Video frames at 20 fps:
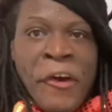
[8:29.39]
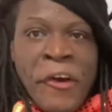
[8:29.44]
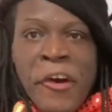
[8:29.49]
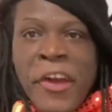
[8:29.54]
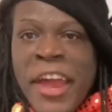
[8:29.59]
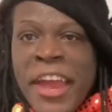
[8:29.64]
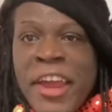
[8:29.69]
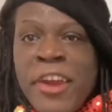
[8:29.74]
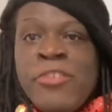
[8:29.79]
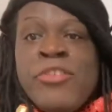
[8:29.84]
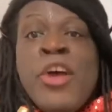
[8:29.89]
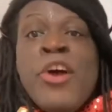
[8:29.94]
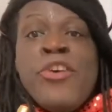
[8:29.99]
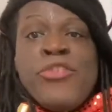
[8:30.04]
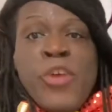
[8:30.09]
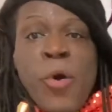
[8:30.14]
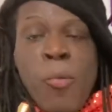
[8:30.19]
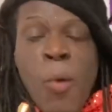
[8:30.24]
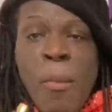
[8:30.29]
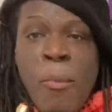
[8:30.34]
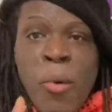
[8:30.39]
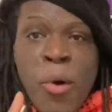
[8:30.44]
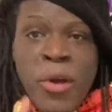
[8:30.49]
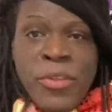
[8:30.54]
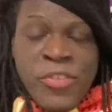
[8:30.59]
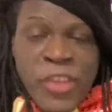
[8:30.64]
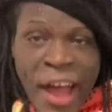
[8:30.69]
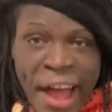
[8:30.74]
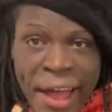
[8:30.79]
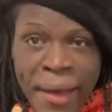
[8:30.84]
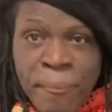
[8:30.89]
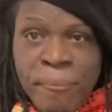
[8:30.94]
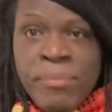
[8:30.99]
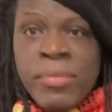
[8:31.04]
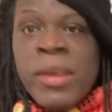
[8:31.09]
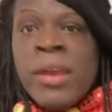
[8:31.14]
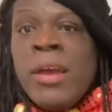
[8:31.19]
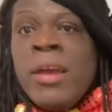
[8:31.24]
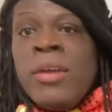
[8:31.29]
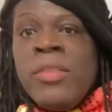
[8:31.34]
Okay, kiddos, so one more
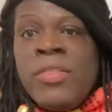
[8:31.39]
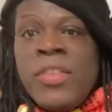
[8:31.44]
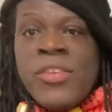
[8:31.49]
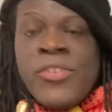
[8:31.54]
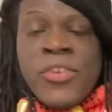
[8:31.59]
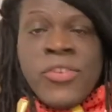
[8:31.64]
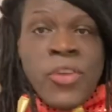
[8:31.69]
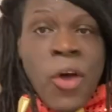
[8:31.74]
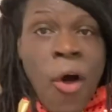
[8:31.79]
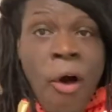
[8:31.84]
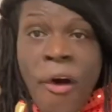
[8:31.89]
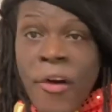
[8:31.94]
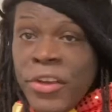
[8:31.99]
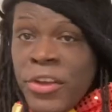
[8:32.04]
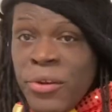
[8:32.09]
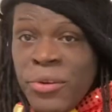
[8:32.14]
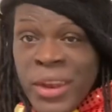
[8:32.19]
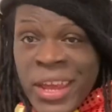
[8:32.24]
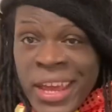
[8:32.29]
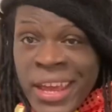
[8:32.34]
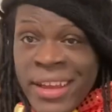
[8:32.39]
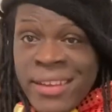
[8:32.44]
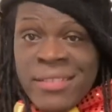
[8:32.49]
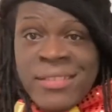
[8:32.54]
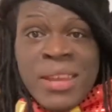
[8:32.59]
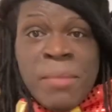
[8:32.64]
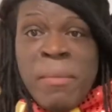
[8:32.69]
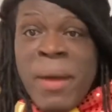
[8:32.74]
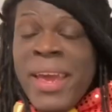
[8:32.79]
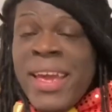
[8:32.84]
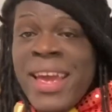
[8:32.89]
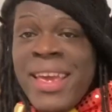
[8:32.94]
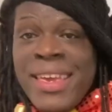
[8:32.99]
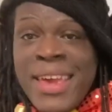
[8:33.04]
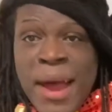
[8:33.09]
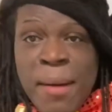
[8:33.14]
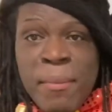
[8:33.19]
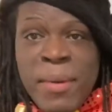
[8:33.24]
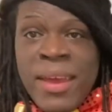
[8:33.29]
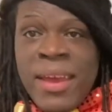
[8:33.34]
time. This is all you need to make
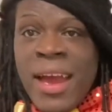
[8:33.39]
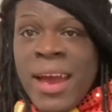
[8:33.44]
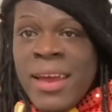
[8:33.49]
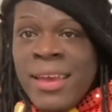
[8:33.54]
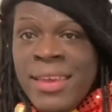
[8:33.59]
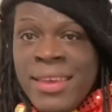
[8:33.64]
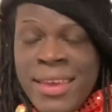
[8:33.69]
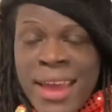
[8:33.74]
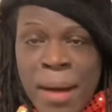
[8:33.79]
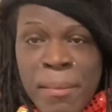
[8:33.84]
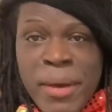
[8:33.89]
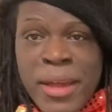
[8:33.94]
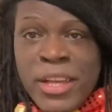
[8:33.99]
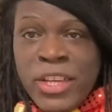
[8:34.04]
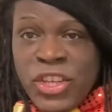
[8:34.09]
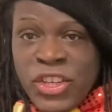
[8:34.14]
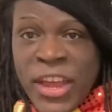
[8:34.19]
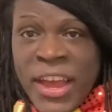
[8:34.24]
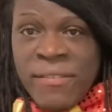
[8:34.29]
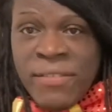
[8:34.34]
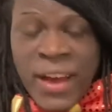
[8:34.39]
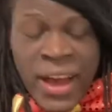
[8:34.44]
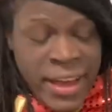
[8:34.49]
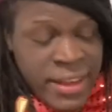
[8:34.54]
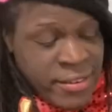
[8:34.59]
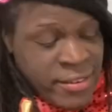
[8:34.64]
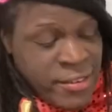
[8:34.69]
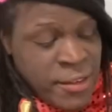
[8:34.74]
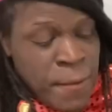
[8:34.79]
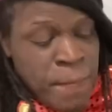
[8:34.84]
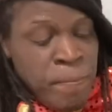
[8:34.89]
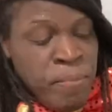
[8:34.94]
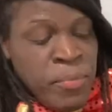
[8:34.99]
yummy, yummy shaved ice.